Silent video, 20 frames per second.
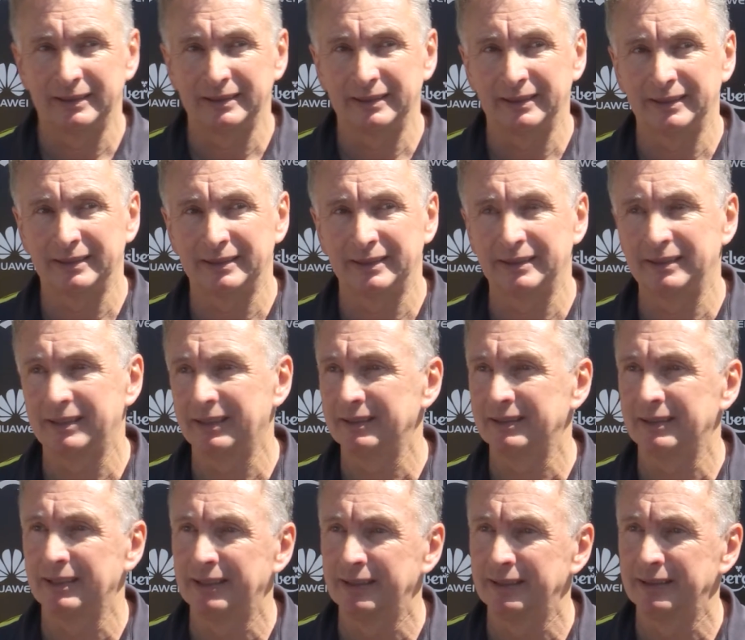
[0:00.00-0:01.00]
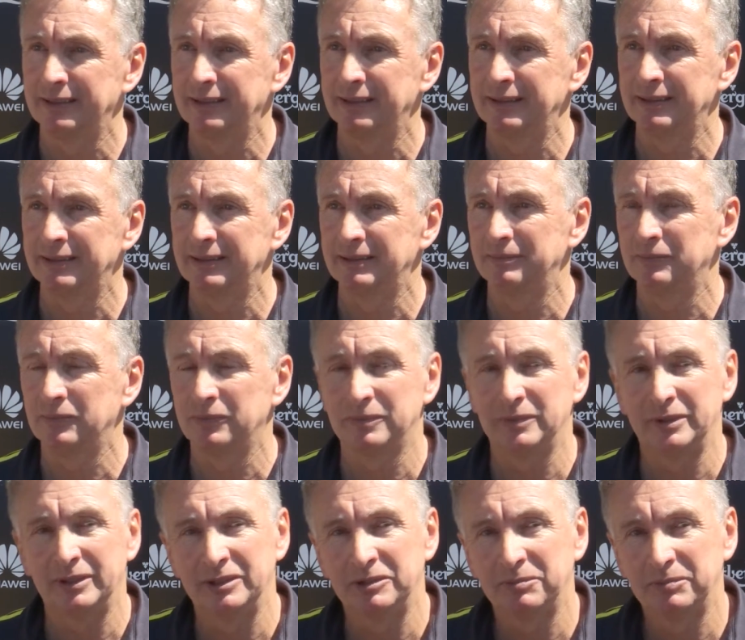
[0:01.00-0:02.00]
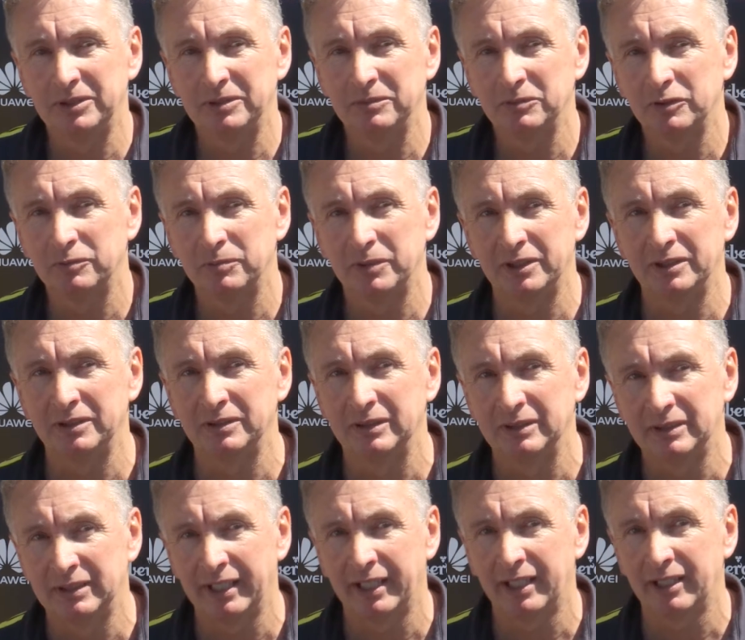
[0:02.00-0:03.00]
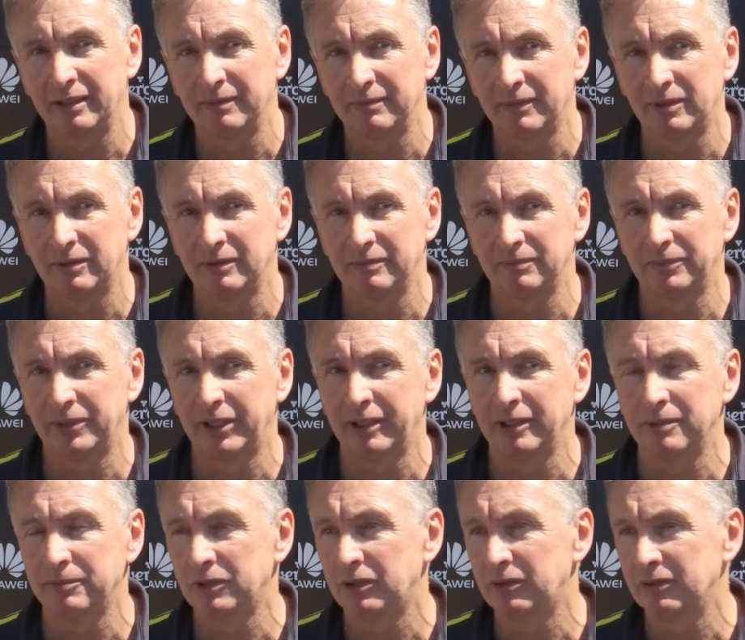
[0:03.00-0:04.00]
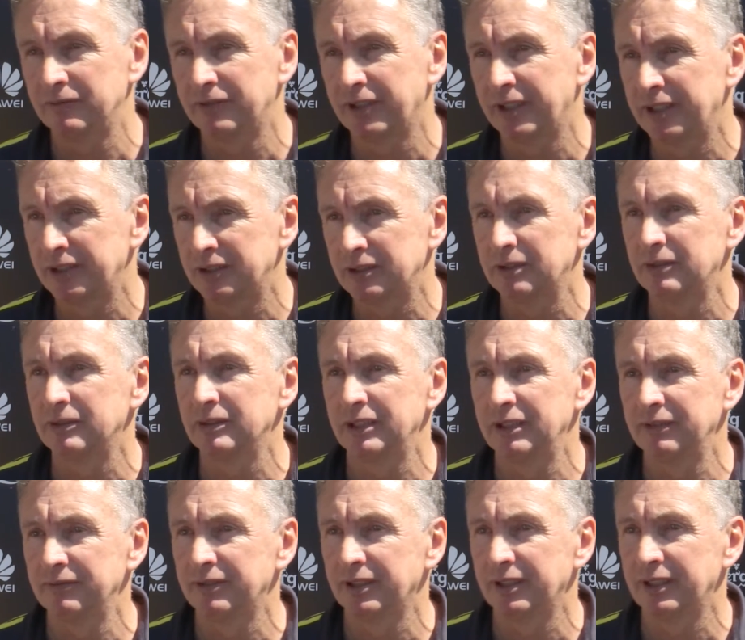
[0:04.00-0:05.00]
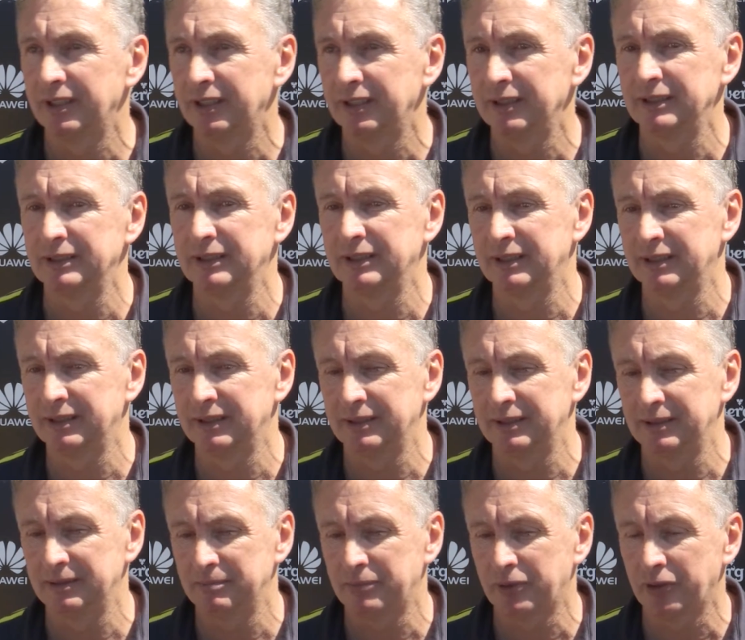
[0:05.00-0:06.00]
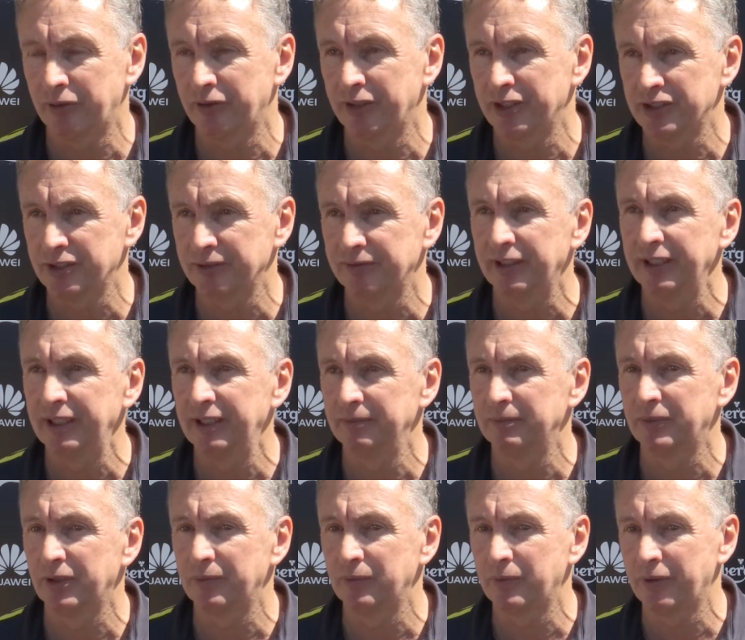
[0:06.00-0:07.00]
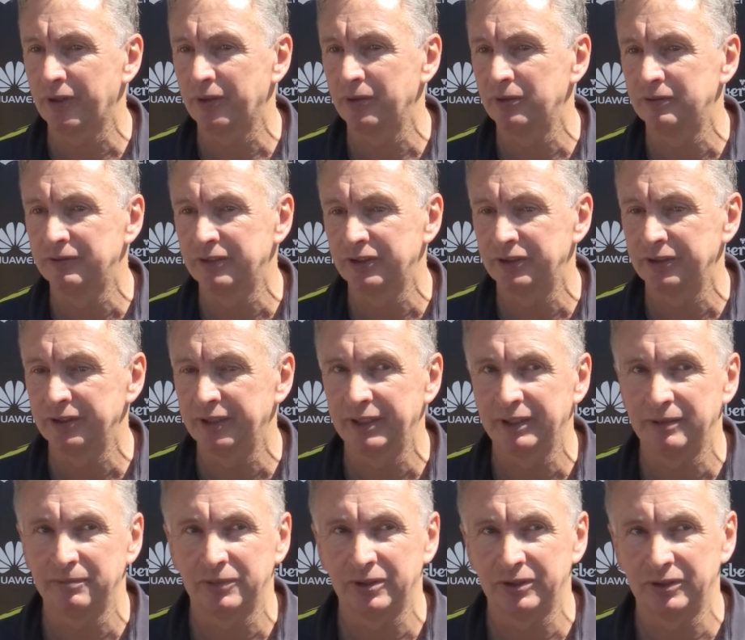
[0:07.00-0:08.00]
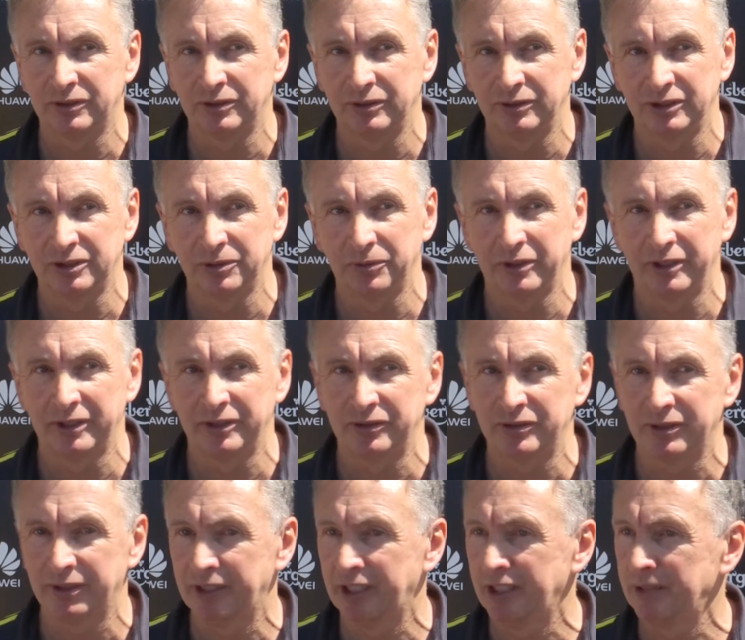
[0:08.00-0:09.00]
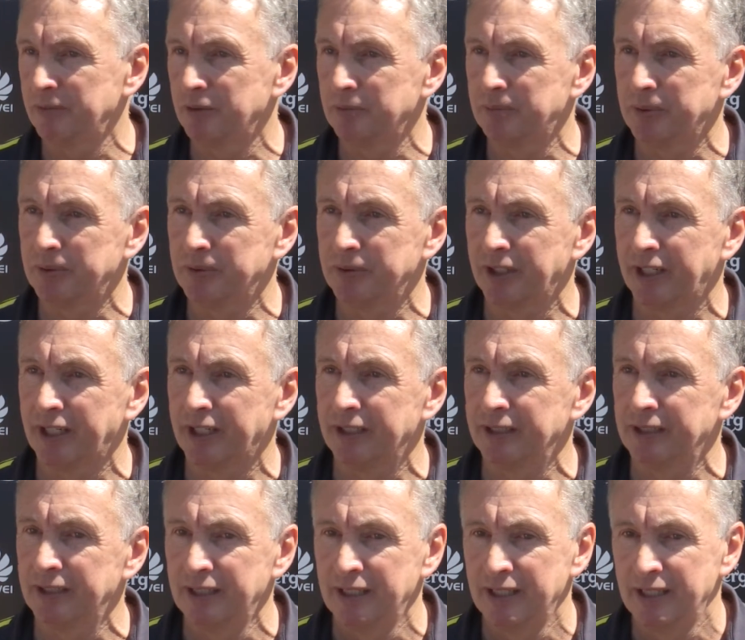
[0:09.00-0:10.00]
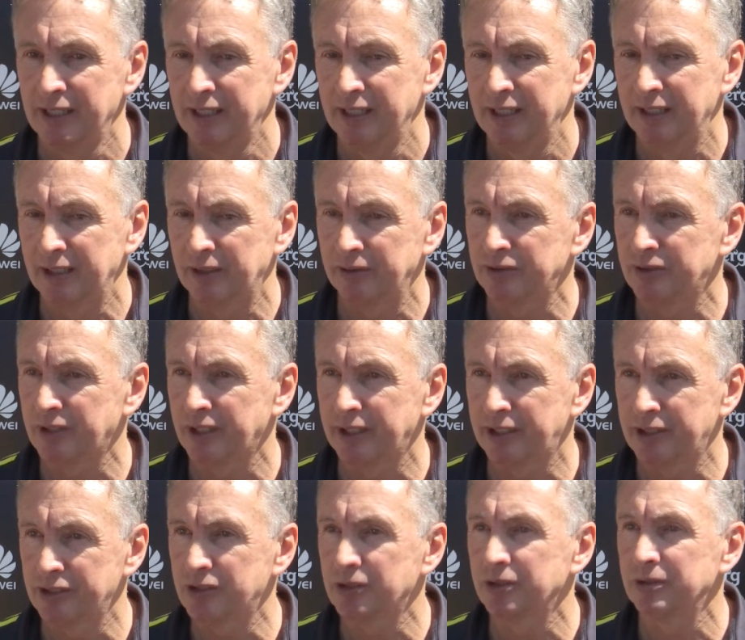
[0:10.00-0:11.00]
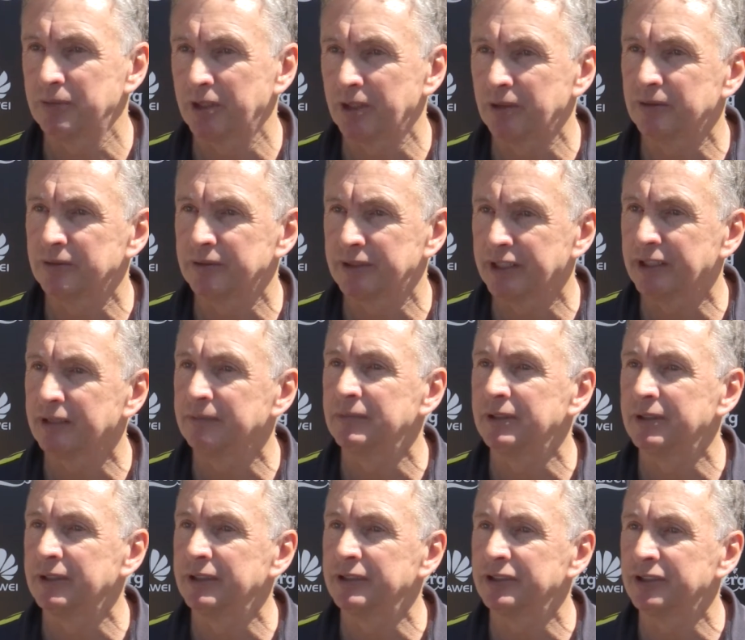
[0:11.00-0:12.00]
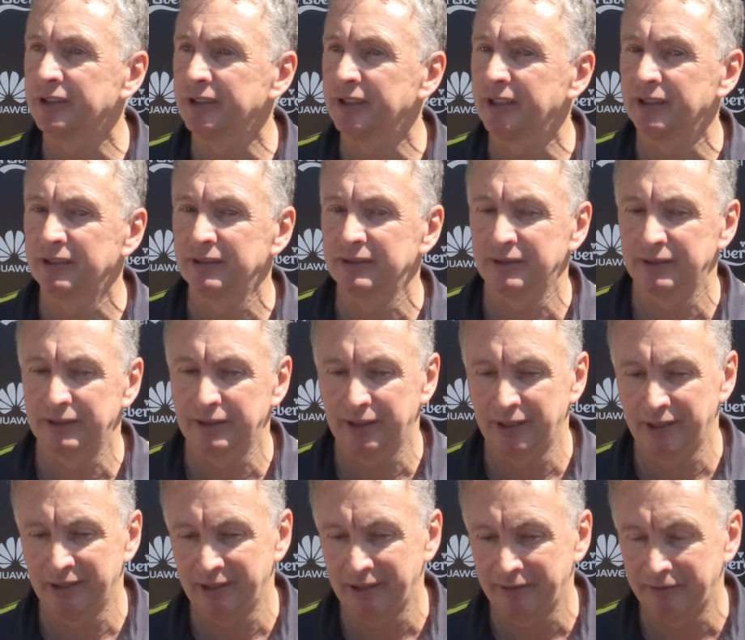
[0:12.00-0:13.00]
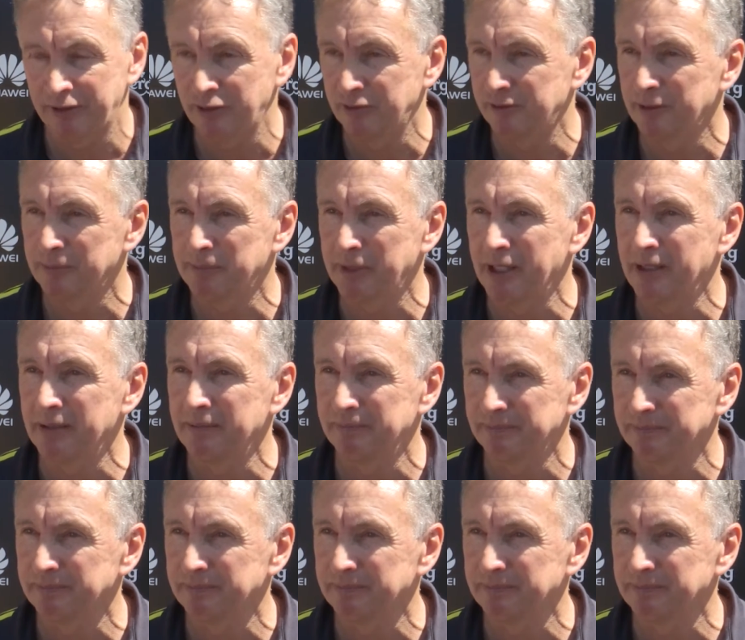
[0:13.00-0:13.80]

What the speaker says: Yes, it does. We've been taking him along, bringing him along very slowly and very progressively, but without overdoing it. But as soon as he went into a game, it pulled again. He looks like he's going to be a long-term injury, and I feel for Ben.